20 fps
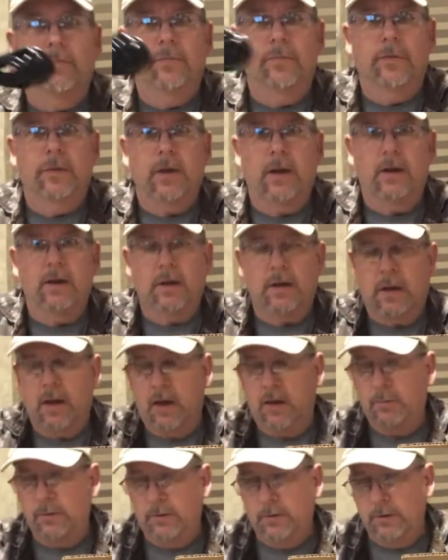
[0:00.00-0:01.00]
data
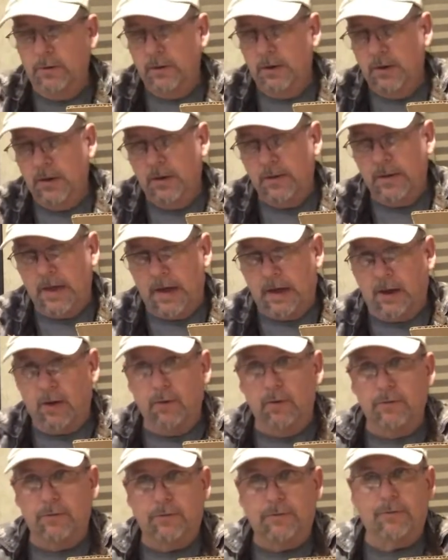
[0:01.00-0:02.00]
cable that
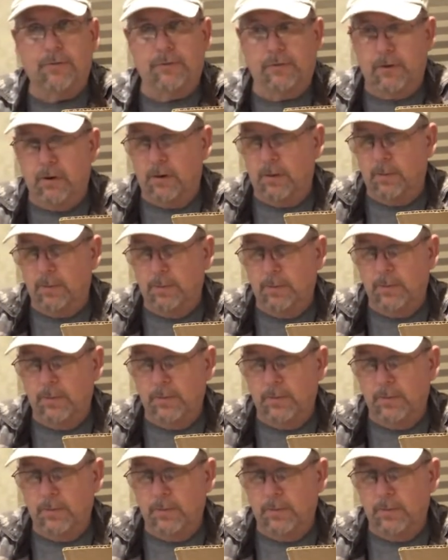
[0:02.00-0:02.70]
goes from